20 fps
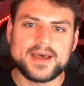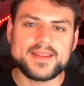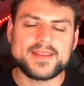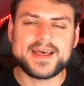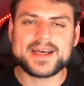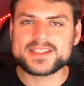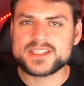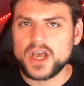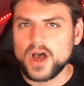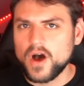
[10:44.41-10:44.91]

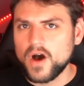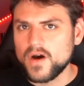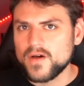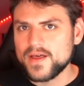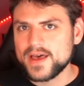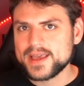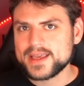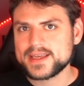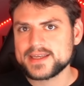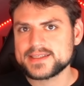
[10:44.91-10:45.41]
That's
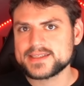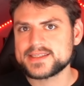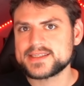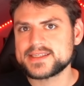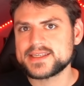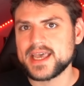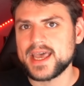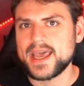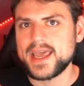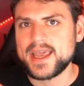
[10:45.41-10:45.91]
all I can
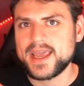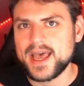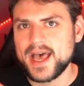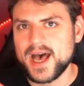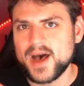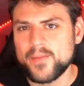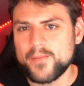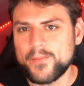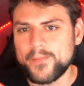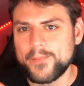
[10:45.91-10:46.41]
say
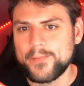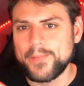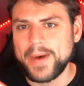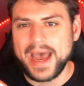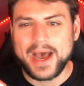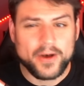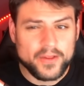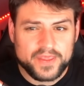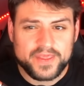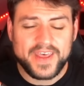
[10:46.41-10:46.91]

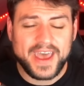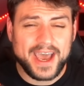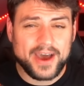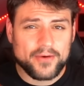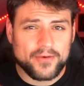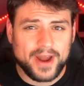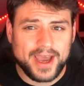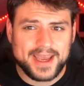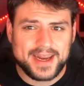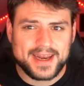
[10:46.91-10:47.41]
about
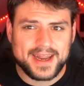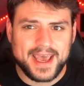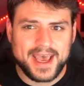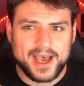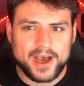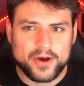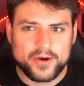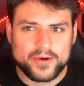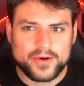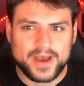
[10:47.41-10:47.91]
that right
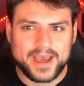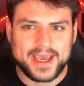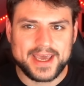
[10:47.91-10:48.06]
now,